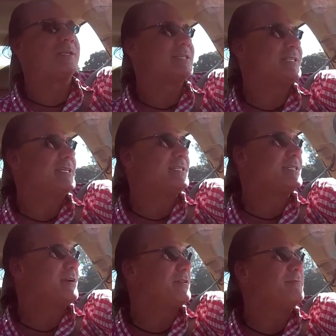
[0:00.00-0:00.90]
doesn't
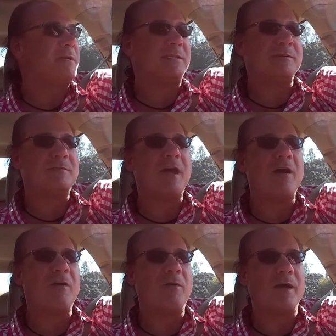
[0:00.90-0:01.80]
necessarily mean you
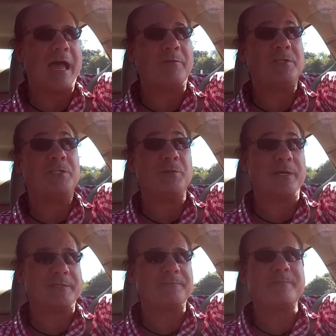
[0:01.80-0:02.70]
know how to do
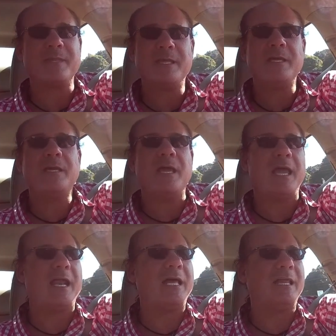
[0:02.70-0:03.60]
it.
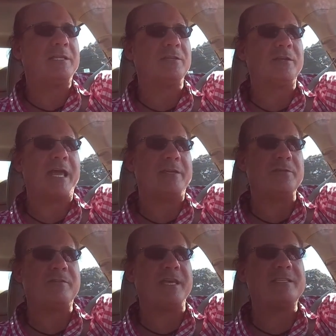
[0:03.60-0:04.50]
And I like to learn how to
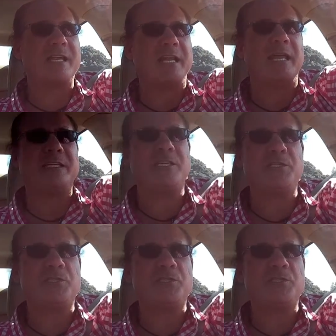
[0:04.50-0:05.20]
do things, and I like to